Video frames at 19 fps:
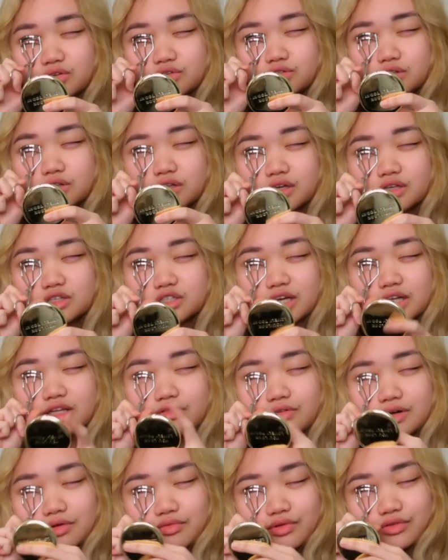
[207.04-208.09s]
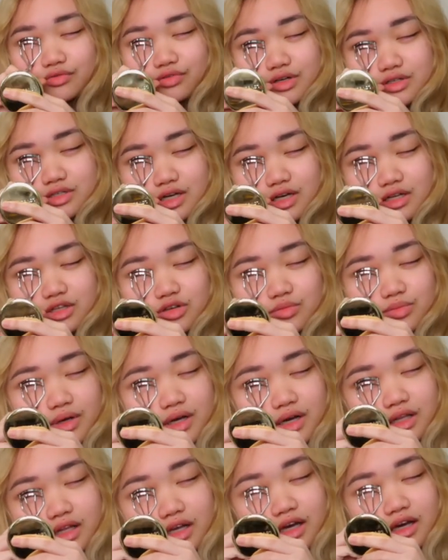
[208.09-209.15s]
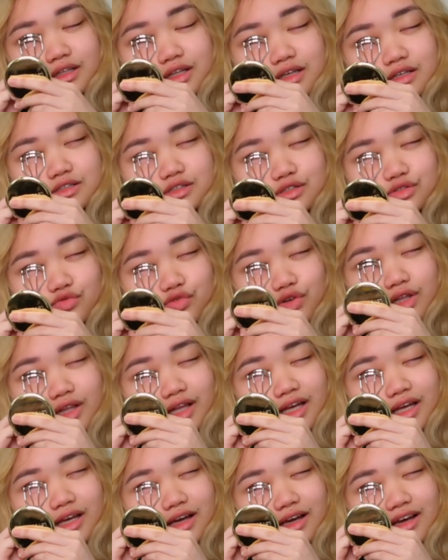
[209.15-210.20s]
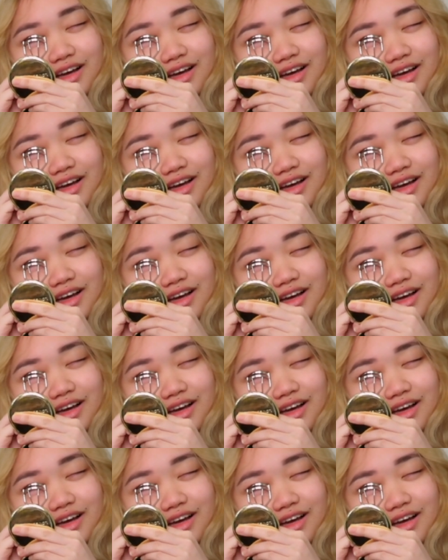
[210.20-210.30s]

usually January, one feels like a new beginning, and I just feel like